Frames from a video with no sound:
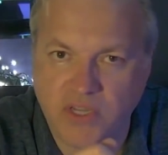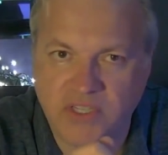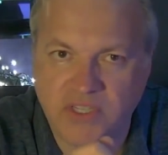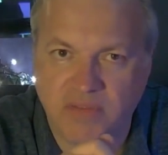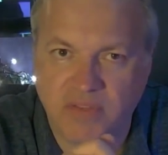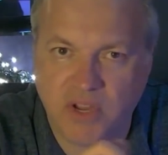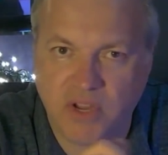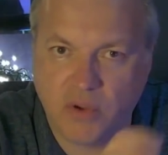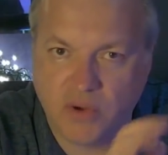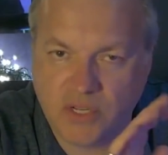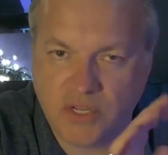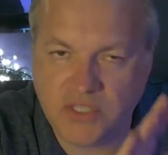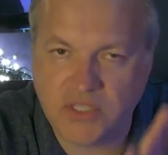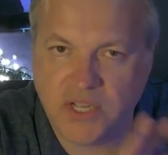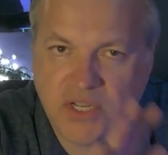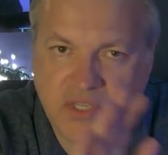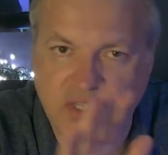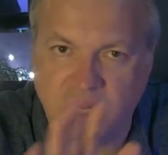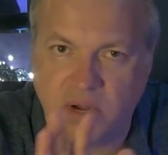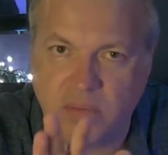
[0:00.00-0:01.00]
something on and
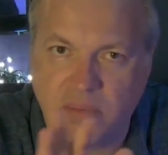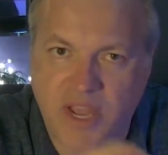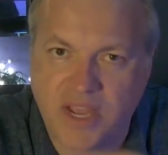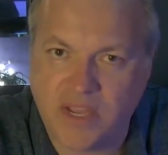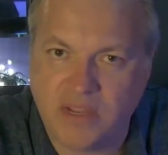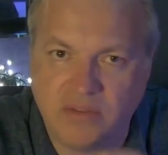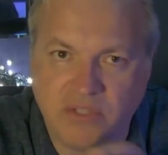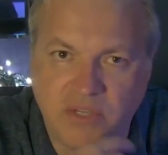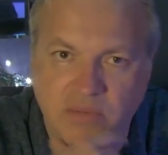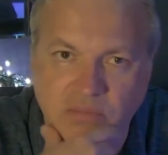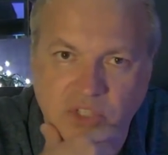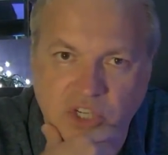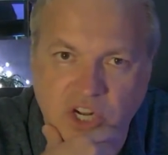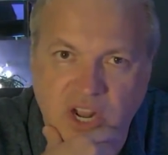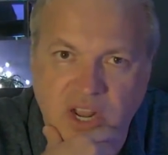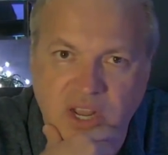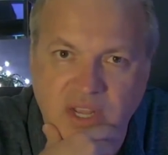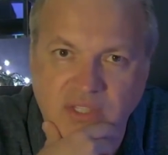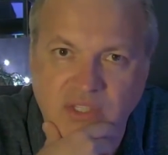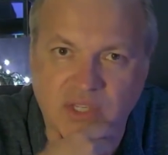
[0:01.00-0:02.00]
stick to the back of some
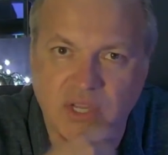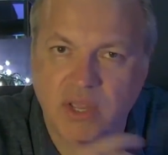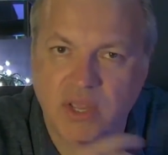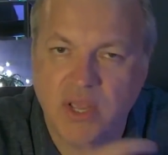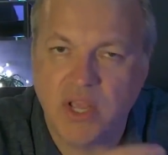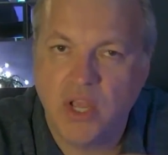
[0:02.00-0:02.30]
chairs,